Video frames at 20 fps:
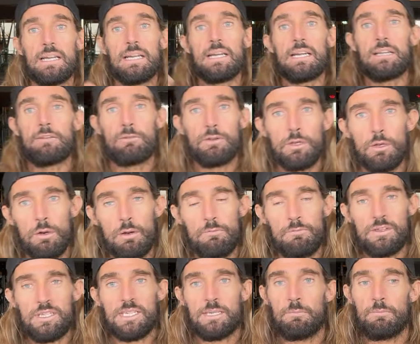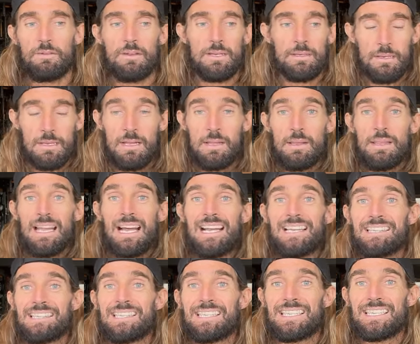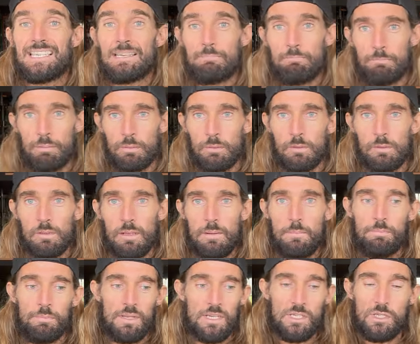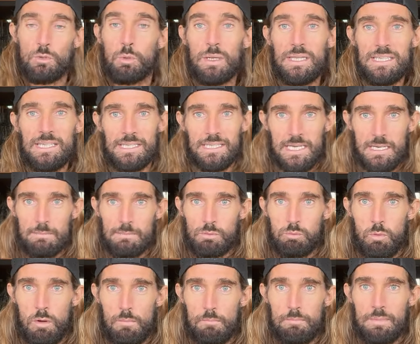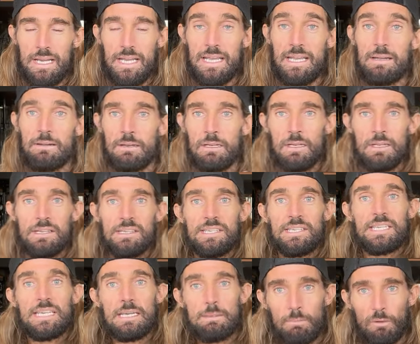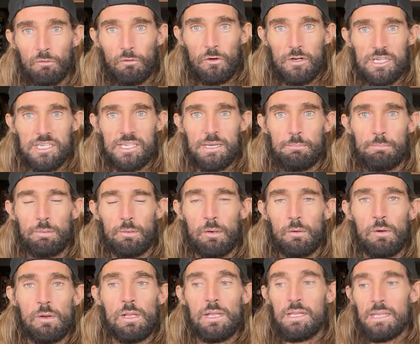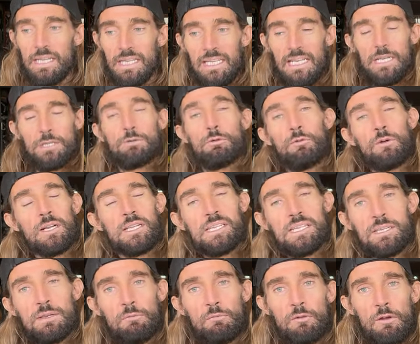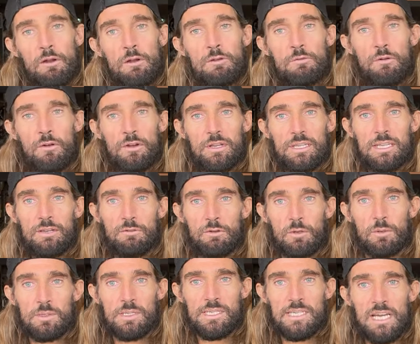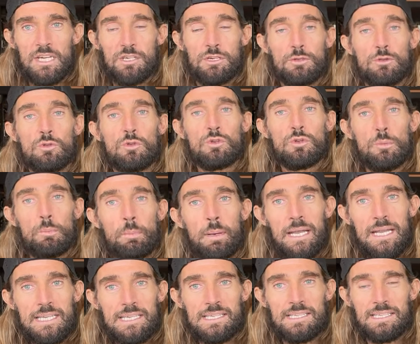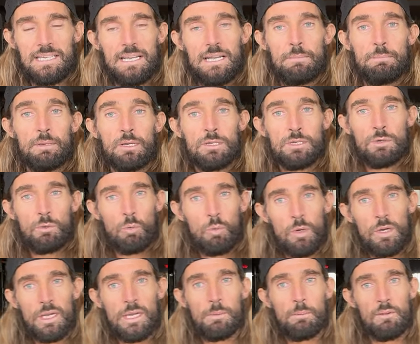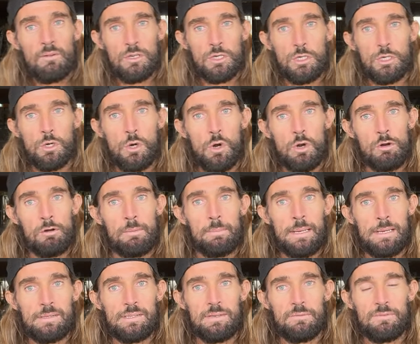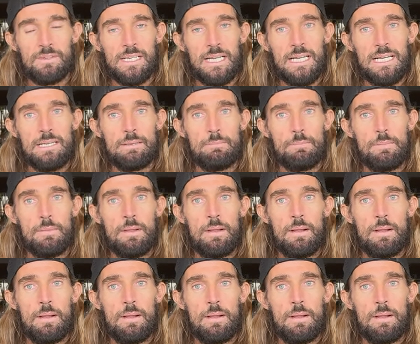And if you're going for something as simple as 20 times 1 minute, seems very simple. In actual fact, it's a very, very difficult session to pace because you're working with a shorter amount of time.